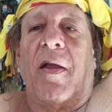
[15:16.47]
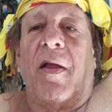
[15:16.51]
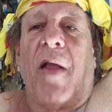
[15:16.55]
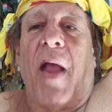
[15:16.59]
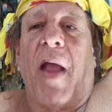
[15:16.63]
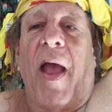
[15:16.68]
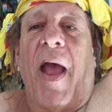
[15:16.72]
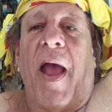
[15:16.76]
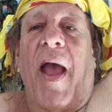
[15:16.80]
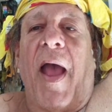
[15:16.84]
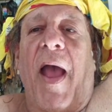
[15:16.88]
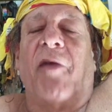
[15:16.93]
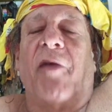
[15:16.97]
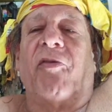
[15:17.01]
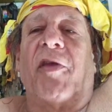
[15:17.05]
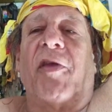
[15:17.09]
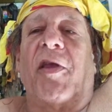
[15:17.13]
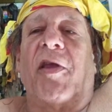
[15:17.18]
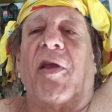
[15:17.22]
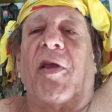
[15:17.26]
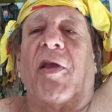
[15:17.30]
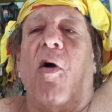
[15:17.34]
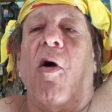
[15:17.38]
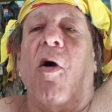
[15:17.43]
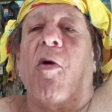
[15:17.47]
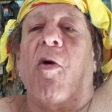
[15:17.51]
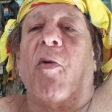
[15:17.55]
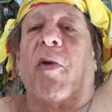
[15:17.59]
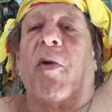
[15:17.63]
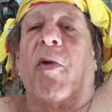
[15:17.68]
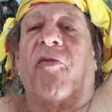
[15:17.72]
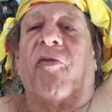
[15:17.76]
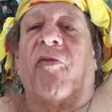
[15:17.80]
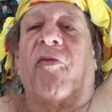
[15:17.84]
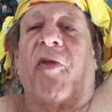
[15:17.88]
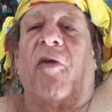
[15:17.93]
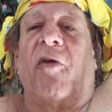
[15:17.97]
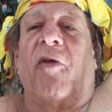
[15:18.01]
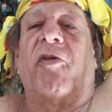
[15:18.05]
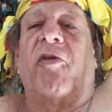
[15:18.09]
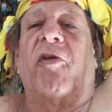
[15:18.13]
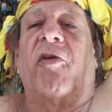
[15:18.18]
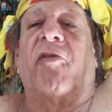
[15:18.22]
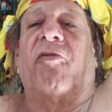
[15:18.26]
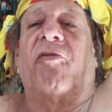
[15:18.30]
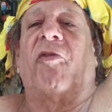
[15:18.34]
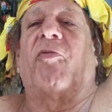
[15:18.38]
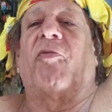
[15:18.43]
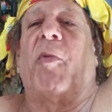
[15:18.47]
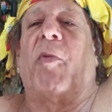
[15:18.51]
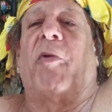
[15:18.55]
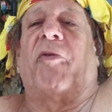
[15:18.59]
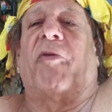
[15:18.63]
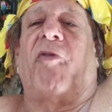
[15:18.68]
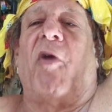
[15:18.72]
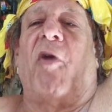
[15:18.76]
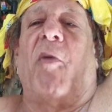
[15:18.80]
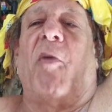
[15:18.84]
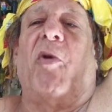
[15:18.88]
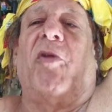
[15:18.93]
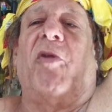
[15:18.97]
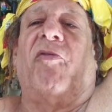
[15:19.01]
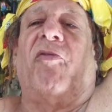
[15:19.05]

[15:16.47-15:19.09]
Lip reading: as he always does, he says, well, someone